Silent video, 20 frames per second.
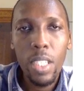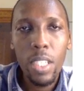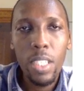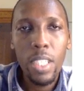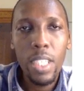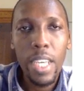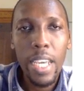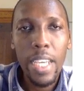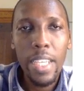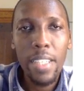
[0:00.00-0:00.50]

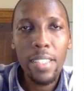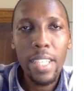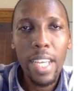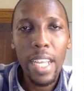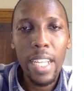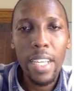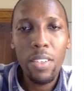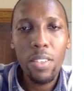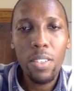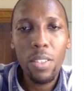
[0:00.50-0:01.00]
the A
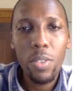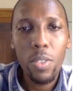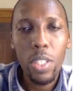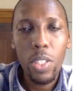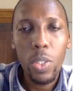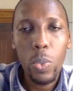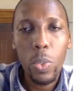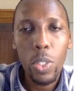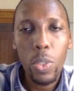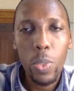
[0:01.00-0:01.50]
salary
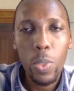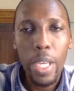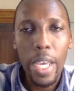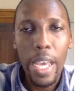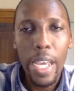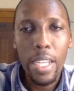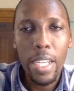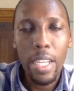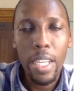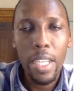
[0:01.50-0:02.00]
is what we
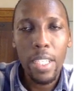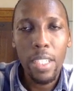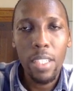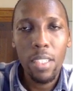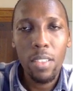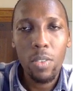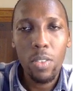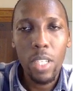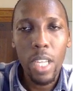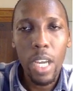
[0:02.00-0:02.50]
had, and
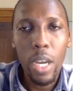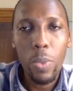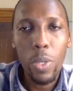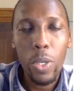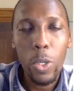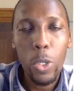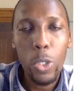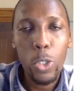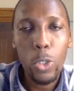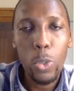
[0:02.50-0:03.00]
now we're
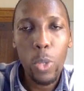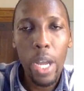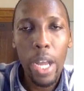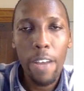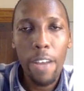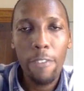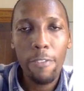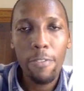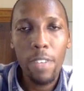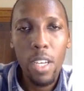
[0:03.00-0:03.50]
going to
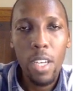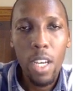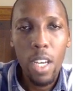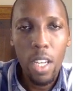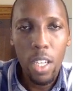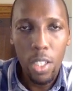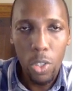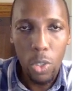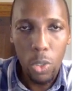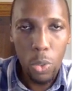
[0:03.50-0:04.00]
have
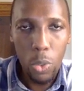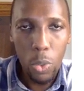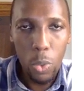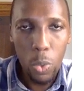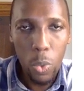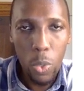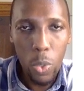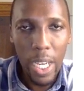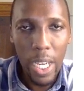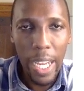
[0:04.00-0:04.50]

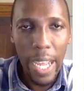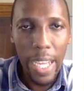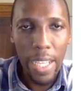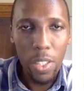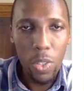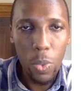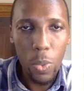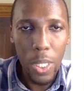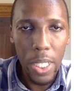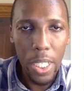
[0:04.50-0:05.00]
two
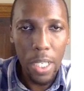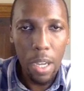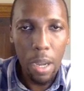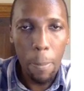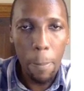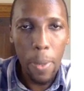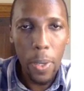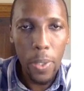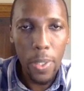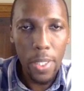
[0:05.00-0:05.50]
lines within our
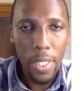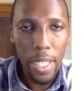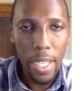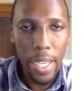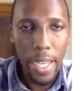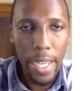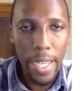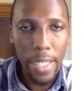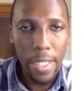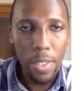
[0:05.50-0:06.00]
plot.
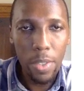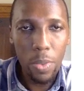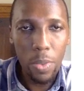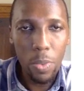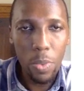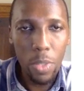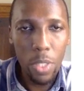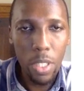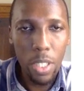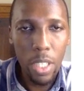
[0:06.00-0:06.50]
And
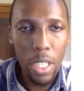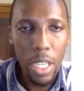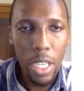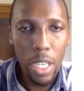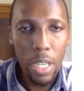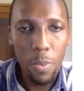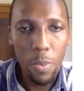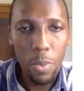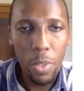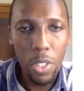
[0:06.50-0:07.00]

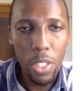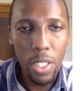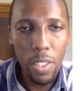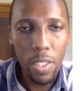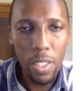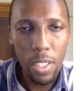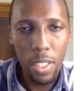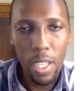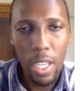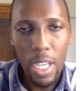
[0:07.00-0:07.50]
here we're
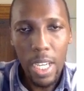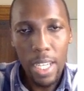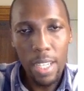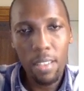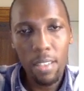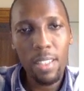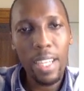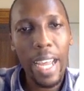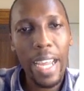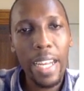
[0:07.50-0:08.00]
just
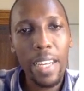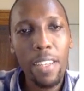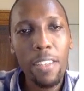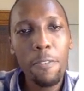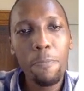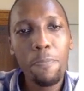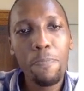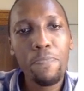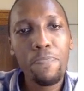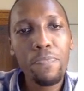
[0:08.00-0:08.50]

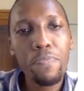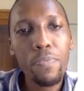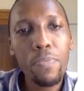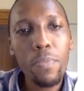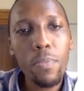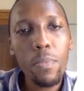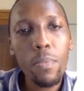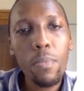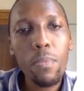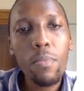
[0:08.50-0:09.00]
styling
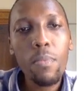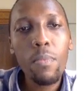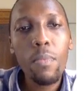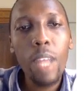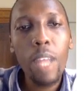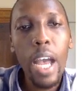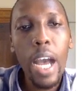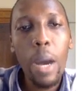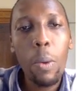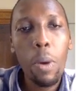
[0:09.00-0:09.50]

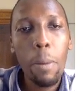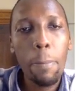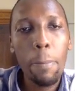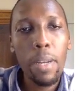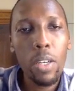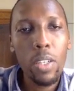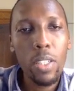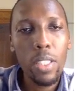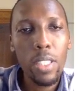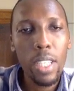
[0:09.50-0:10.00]
our plot.